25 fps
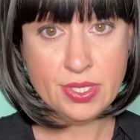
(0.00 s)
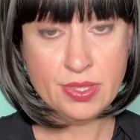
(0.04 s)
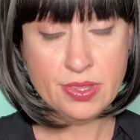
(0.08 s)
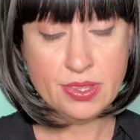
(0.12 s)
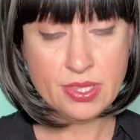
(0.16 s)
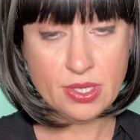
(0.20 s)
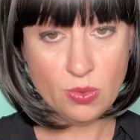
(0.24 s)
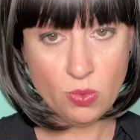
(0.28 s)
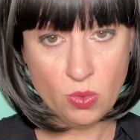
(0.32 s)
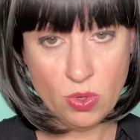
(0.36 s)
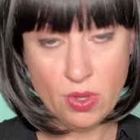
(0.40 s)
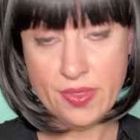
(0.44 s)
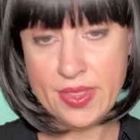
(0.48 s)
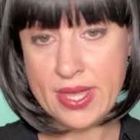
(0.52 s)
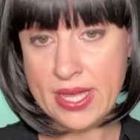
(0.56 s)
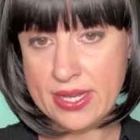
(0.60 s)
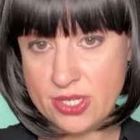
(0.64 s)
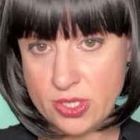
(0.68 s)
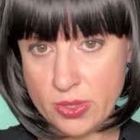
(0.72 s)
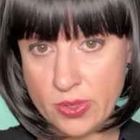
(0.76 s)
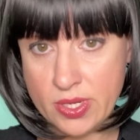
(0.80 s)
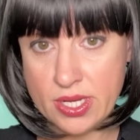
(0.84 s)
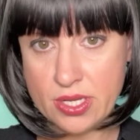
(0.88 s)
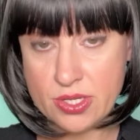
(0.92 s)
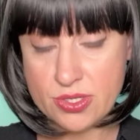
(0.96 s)
that what they're
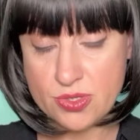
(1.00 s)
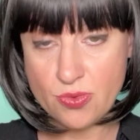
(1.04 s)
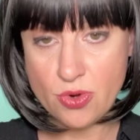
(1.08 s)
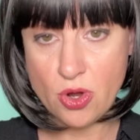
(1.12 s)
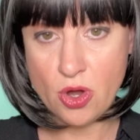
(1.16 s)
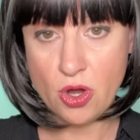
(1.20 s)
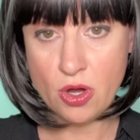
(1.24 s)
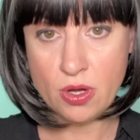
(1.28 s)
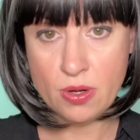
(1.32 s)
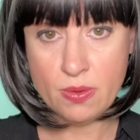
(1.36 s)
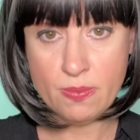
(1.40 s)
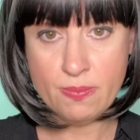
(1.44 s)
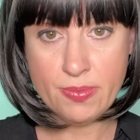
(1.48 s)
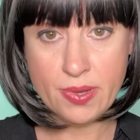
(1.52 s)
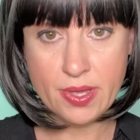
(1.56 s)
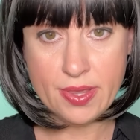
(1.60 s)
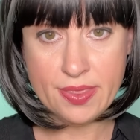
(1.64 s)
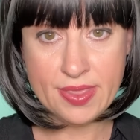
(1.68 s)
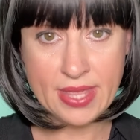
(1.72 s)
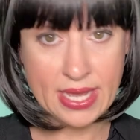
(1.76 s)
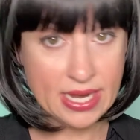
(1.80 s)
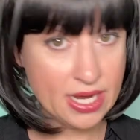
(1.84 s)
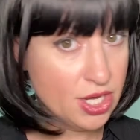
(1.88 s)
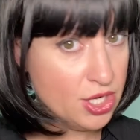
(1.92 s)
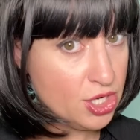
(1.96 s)
doing is wrong, but
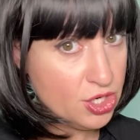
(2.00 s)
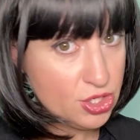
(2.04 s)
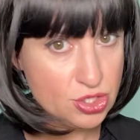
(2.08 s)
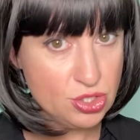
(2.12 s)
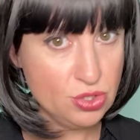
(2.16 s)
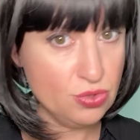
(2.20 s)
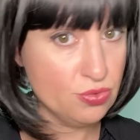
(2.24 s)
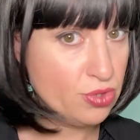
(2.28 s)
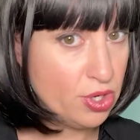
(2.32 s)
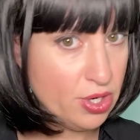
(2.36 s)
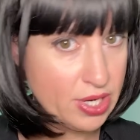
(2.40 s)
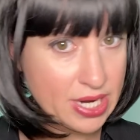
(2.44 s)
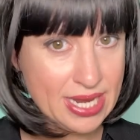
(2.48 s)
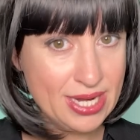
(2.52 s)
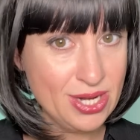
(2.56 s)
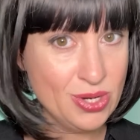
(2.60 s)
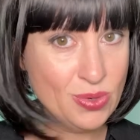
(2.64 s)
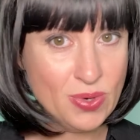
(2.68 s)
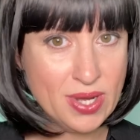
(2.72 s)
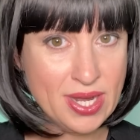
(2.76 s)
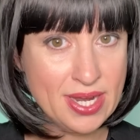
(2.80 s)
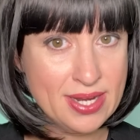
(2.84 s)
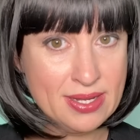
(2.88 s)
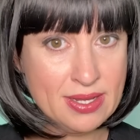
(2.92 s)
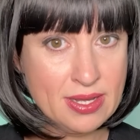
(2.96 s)
they're going to do wrong
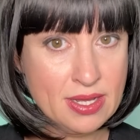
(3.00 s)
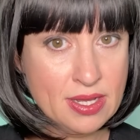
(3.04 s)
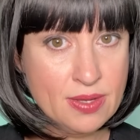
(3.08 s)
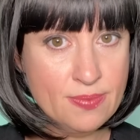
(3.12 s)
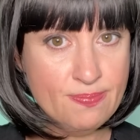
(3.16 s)
anyway